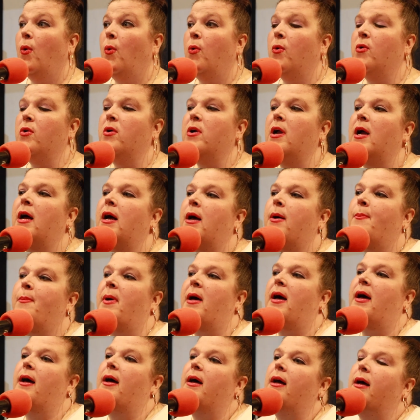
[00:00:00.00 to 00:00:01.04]
Or
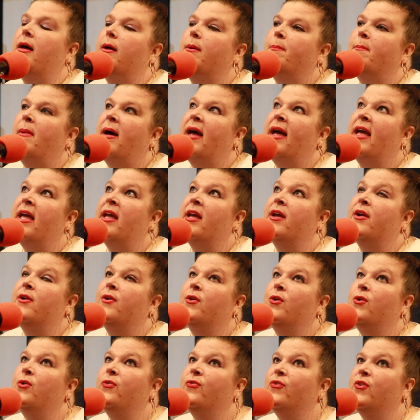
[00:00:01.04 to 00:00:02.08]
my
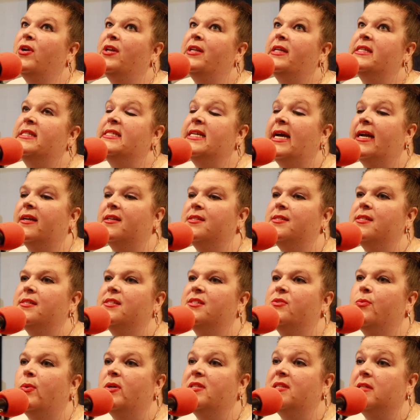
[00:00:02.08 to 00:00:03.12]
girlfriend in
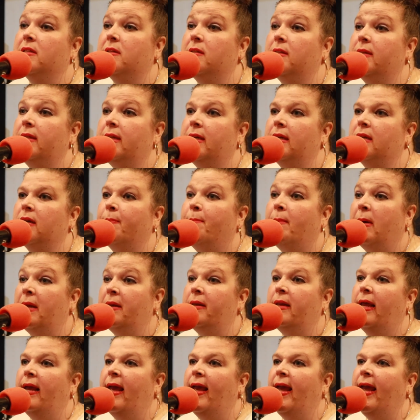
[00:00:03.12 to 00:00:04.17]
Texas went to clinic
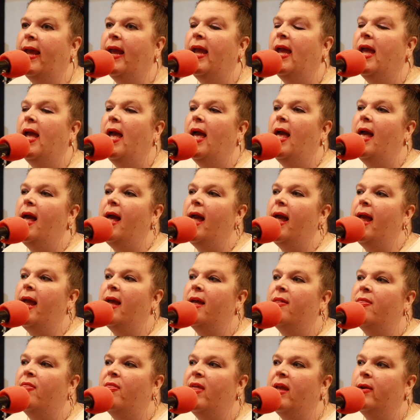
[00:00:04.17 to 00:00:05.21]
Monday,
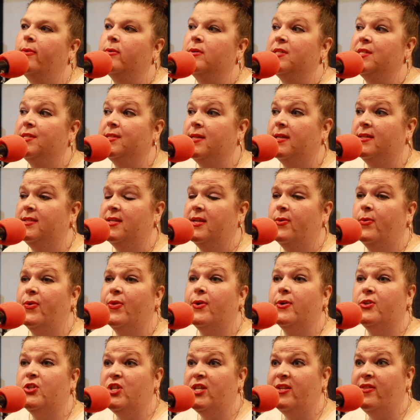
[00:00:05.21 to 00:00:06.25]
and they were discussing with
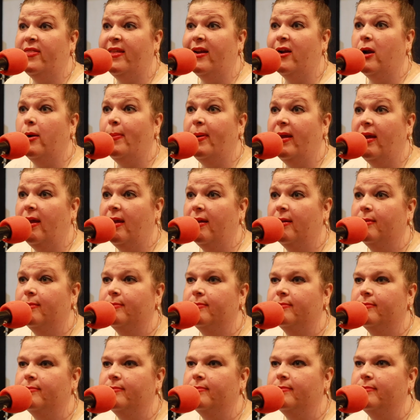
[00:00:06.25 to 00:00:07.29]
her gene therapy.
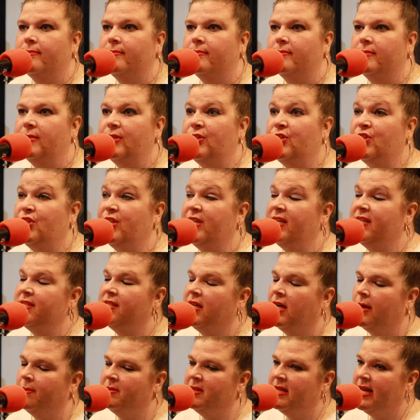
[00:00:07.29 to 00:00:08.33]
She has
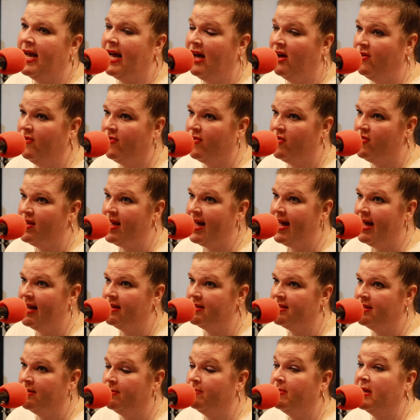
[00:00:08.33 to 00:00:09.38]
opted out for
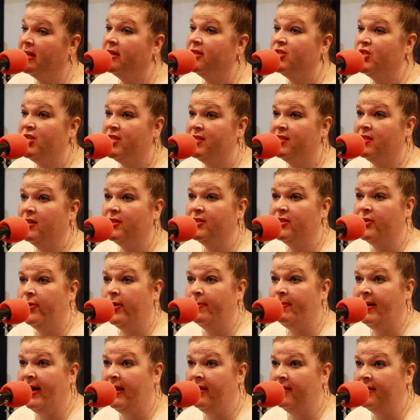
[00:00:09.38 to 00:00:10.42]
that because she is also
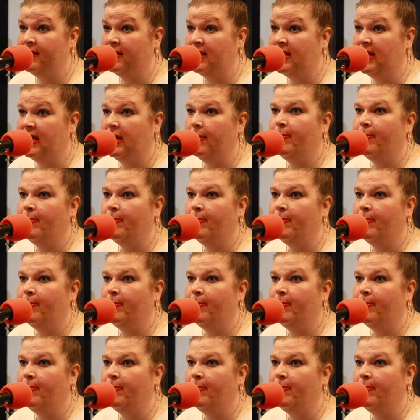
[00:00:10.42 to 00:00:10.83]
on Palynziq,